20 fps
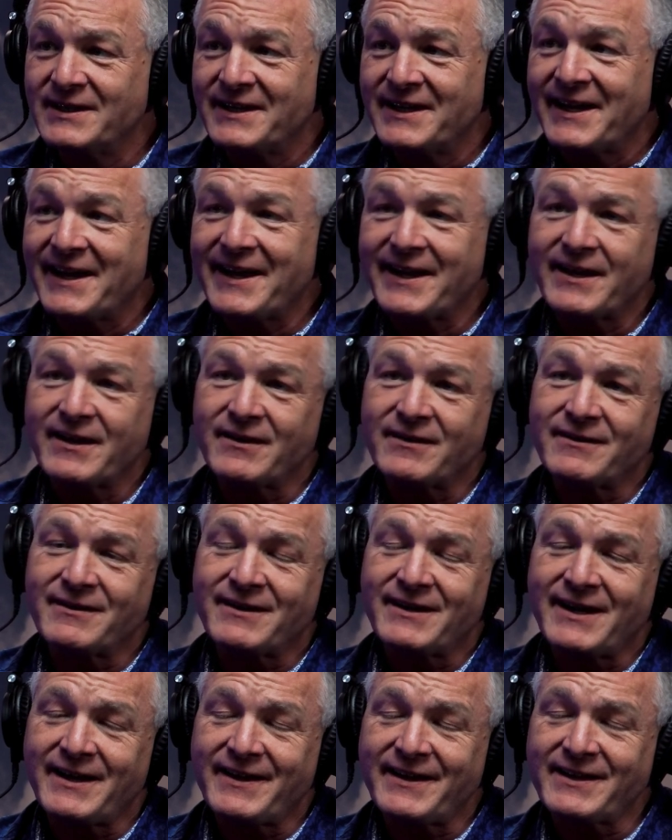and
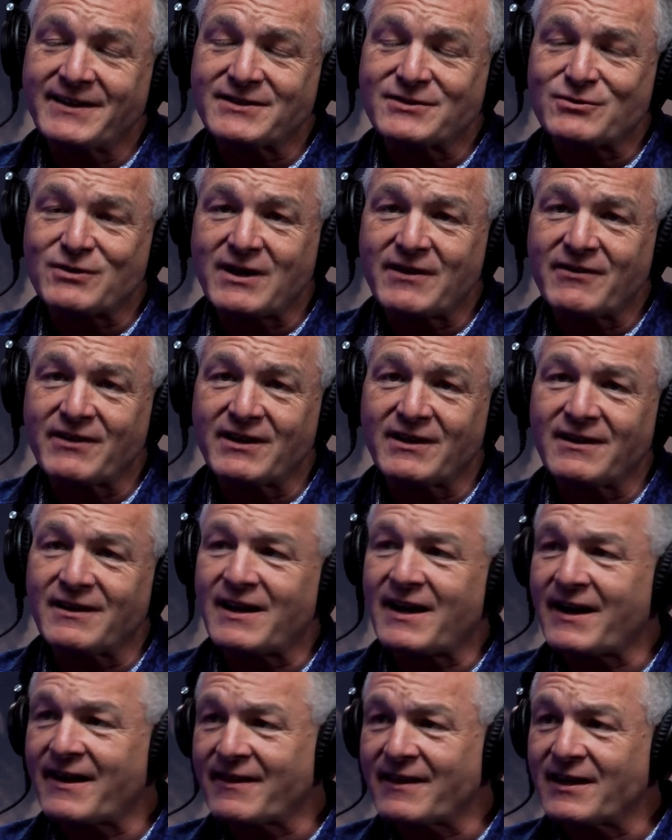i think it's driving a
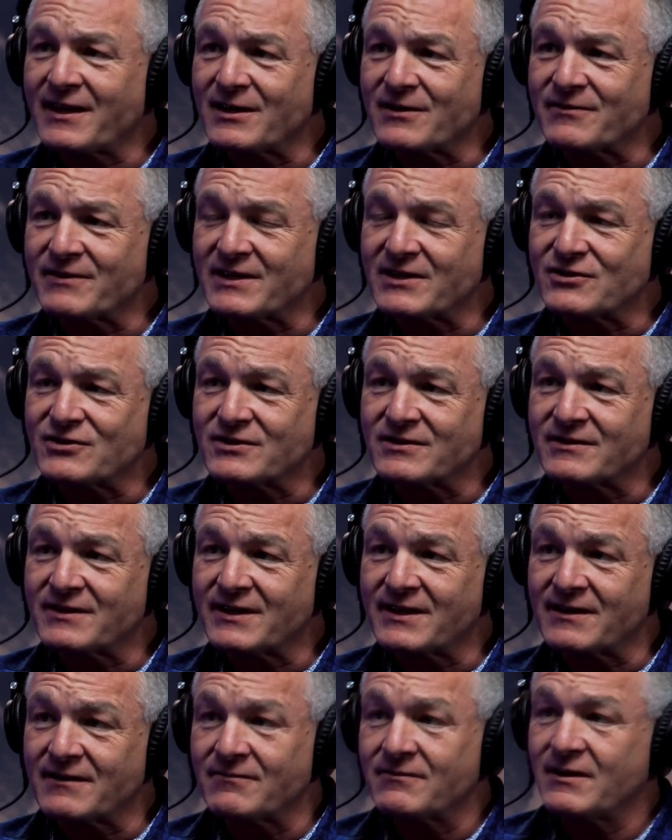lot of the innovation
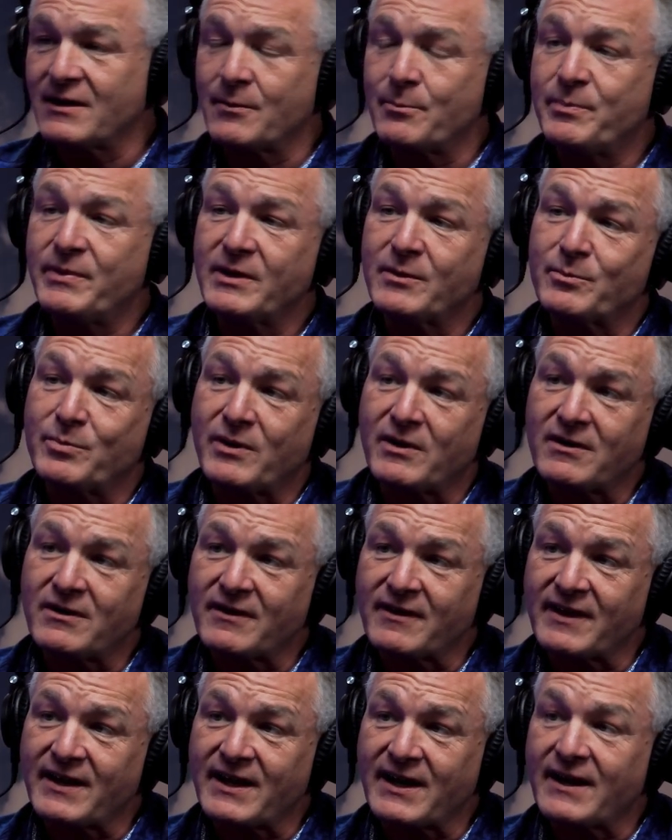and a big part
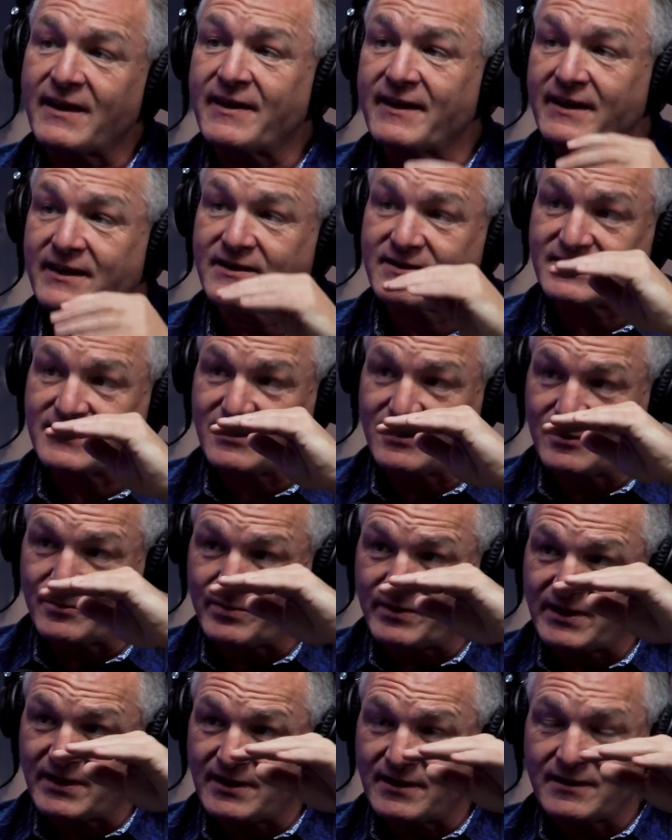of that i think is going to
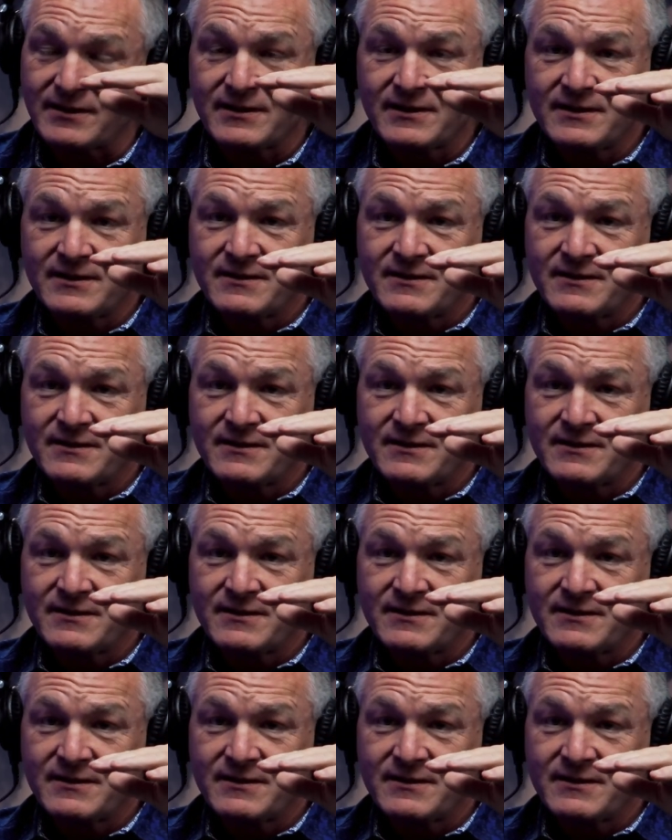be